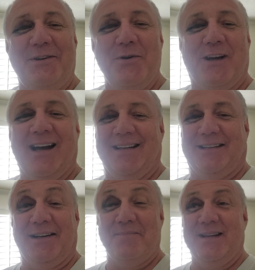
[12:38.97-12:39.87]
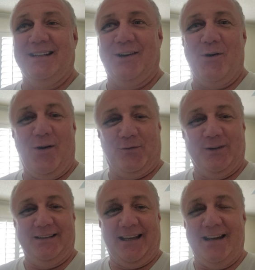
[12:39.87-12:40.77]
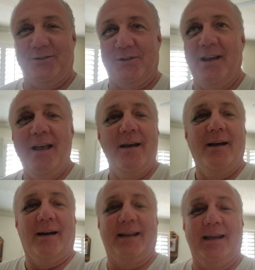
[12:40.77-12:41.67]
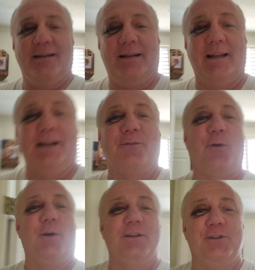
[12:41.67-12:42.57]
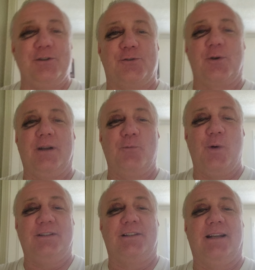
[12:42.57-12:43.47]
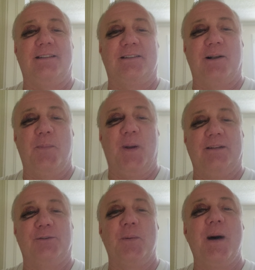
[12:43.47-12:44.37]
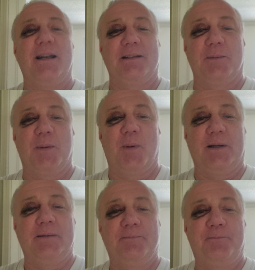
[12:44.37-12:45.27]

you guys, I didn't mean to go off on a tangent. Again, like a Fortnite G's during West Texas, El Paso. I'm out of here. Bye bye.